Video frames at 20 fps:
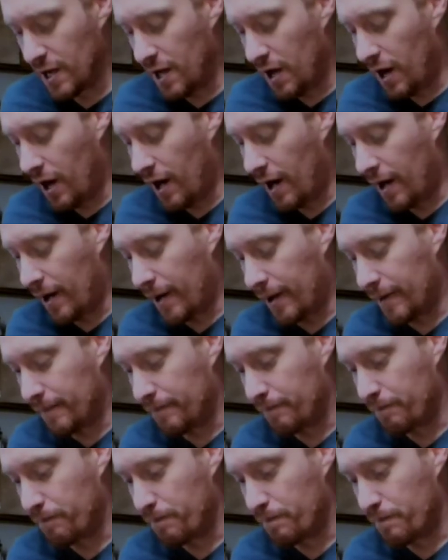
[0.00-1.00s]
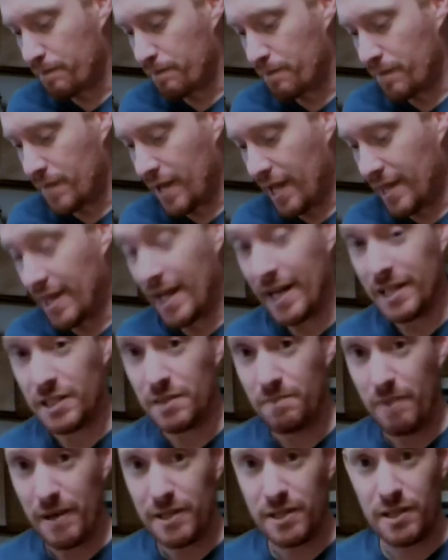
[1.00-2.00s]
Um, and that it's
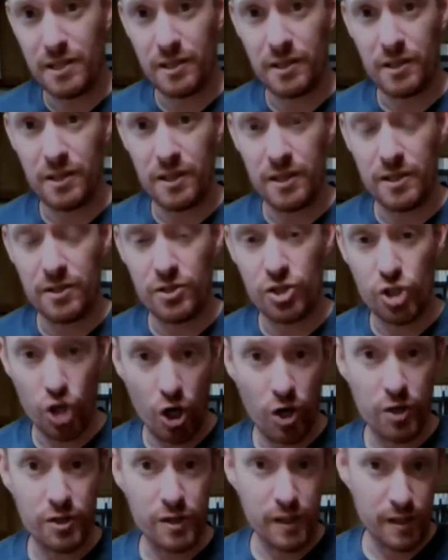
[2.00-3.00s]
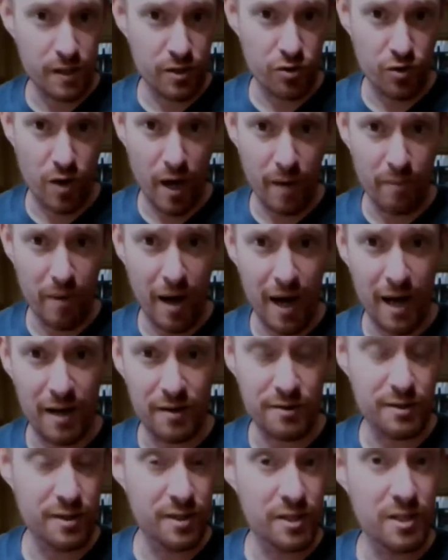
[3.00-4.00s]
basically charging the dry
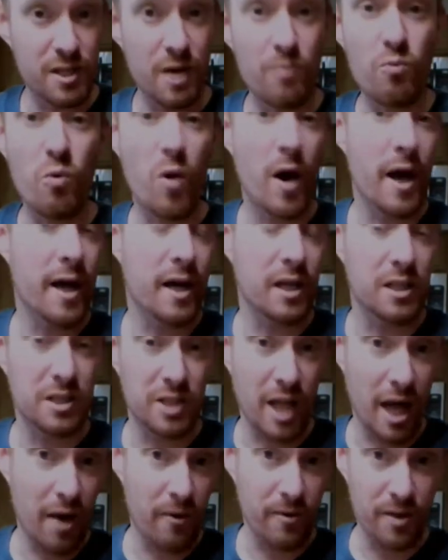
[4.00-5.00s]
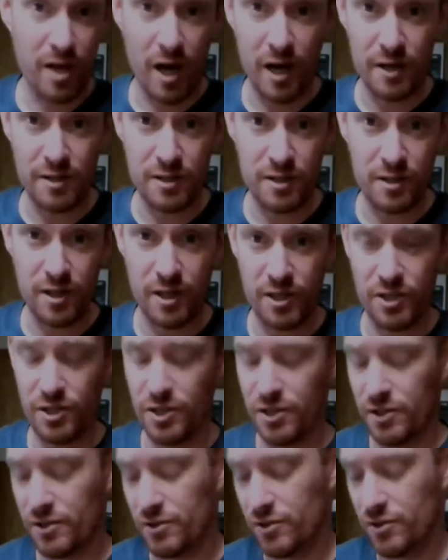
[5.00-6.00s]
piles in some way, allowing the
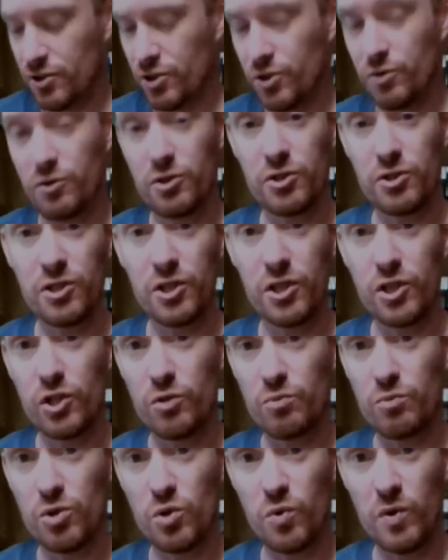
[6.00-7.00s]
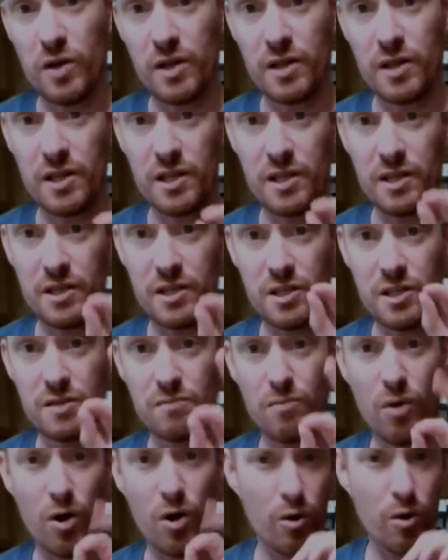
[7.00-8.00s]
oscillation to continue between the
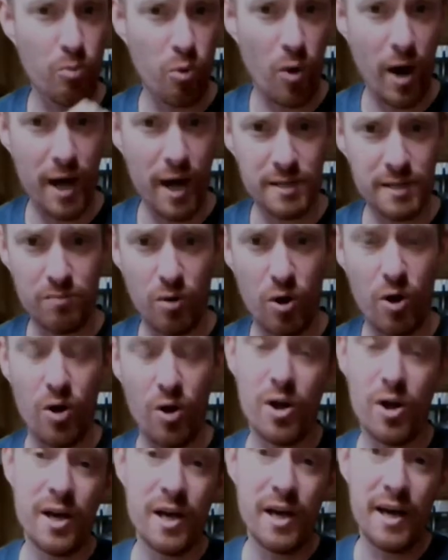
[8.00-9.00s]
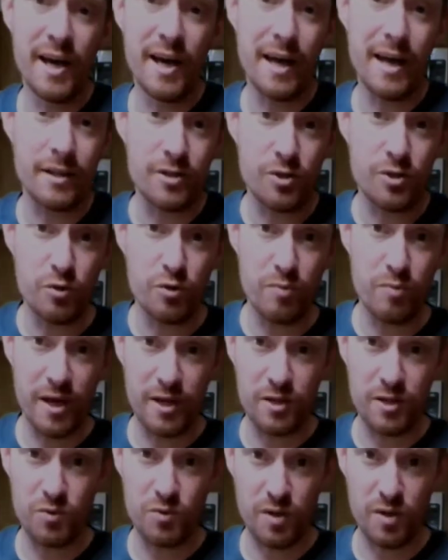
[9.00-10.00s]
small brass ball and the two
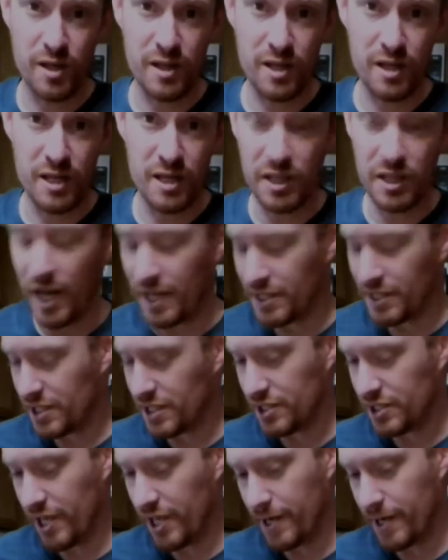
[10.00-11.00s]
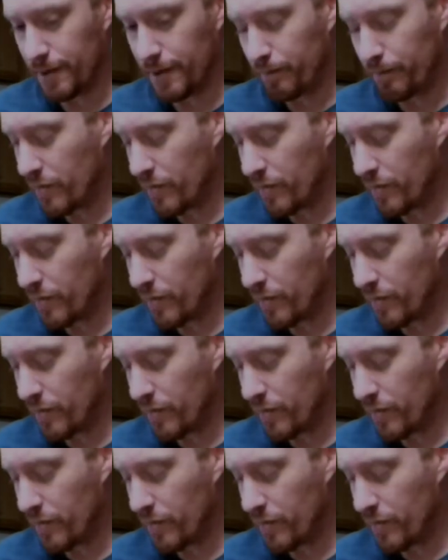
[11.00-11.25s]
bells within the glass container.